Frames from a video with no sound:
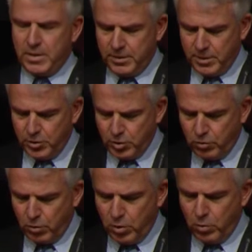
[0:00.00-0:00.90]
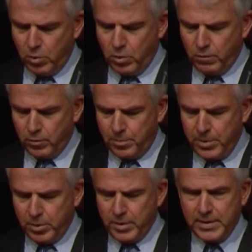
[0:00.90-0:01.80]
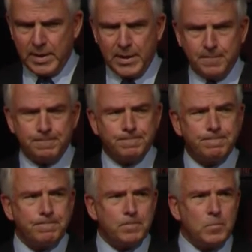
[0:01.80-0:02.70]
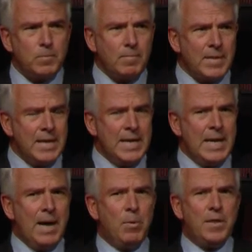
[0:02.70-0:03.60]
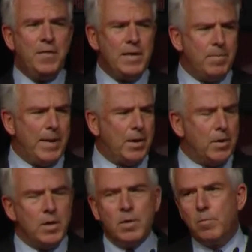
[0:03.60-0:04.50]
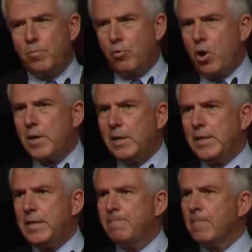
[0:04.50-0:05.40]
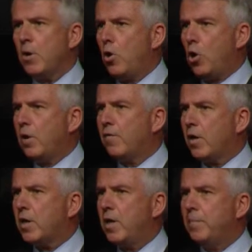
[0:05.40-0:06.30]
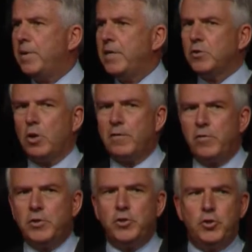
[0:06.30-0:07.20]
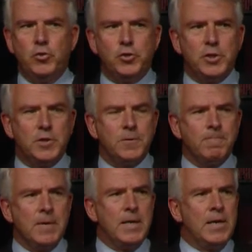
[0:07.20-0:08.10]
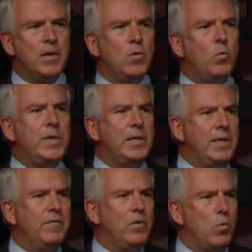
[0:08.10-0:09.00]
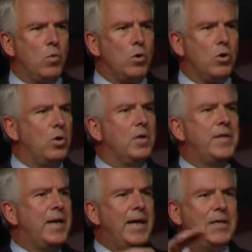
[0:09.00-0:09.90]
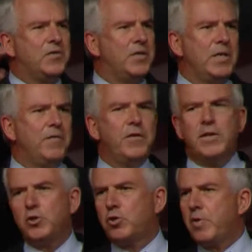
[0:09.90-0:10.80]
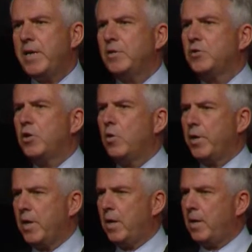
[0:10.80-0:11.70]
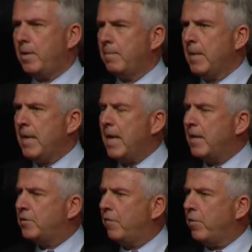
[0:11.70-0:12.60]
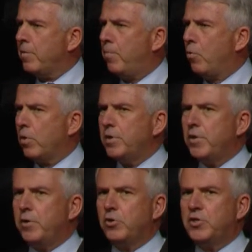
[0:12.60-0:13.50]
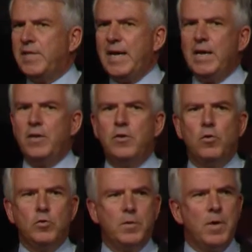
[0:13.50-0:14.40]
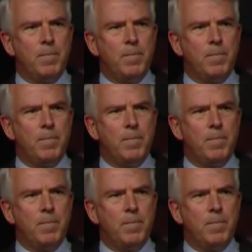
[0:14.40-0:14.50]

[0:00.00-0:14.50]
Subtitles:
continue to grow over a period of time. When I think about broadly all of our companies, all our institutions, we live in a world that has significant trends going on. And it's very important to understand those